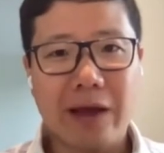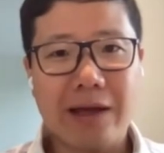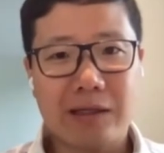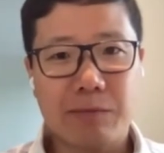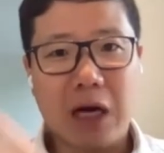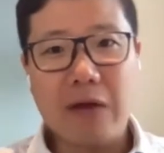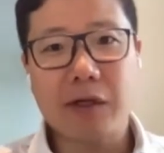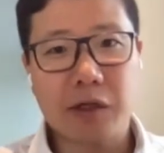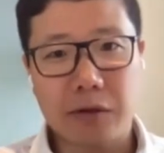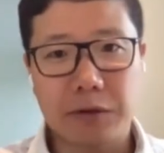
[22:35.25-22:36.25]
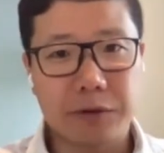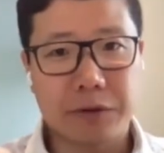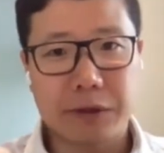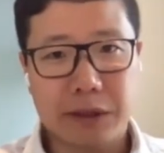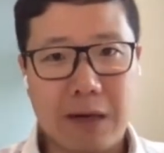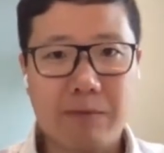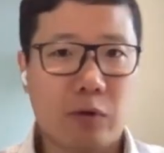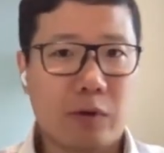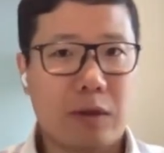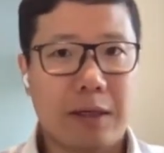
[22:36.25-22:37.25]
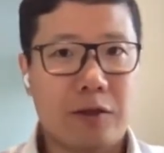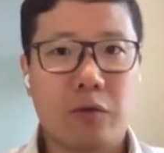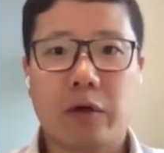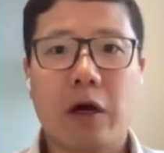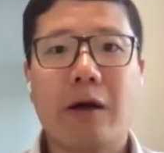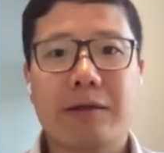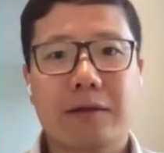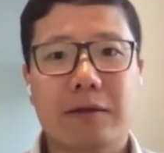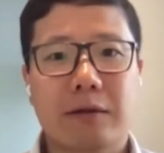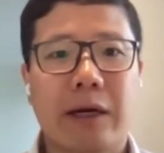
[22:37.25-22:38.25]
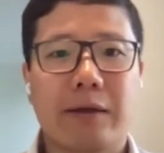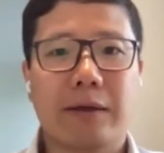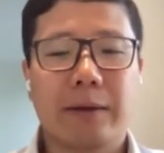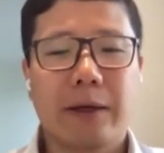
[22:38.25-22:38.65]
as private shareholders comes with its own cost, right?